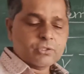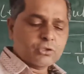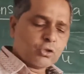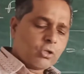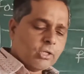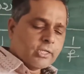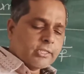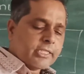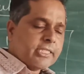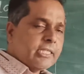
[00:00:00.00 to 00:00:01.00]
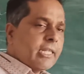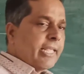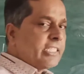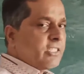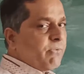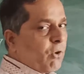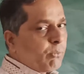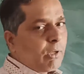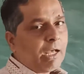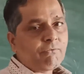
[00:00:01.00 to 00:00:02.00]
So this is lens
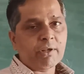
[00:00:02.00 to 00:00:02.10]
formula,